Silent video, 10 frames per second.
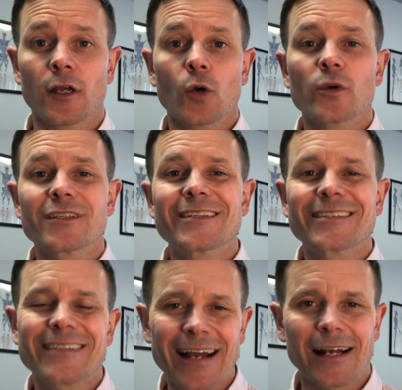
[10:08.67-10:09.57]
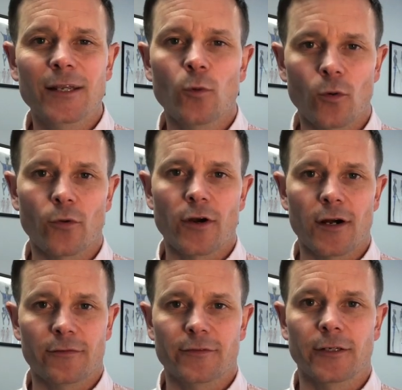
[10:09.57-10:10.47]
which is exactly what we're
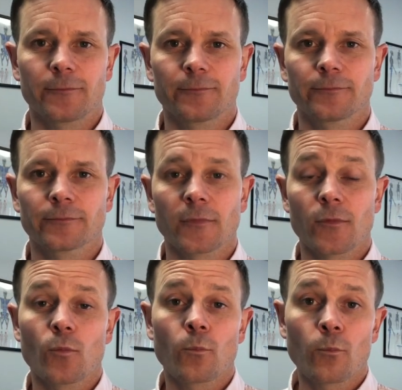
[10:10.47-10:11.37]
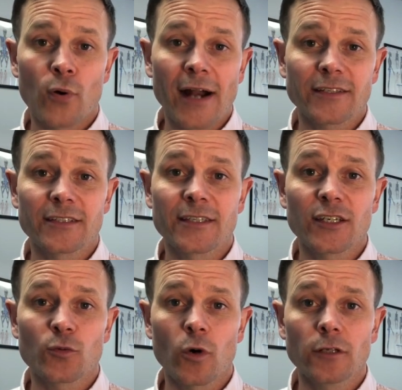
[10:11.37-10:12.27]
after. Practice
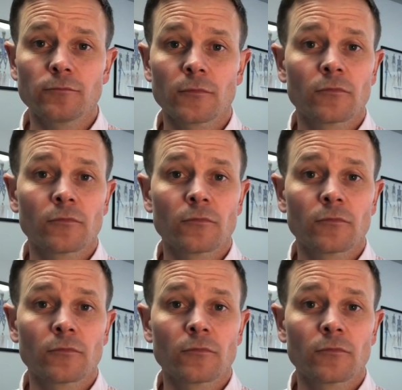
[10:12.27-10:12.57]
this one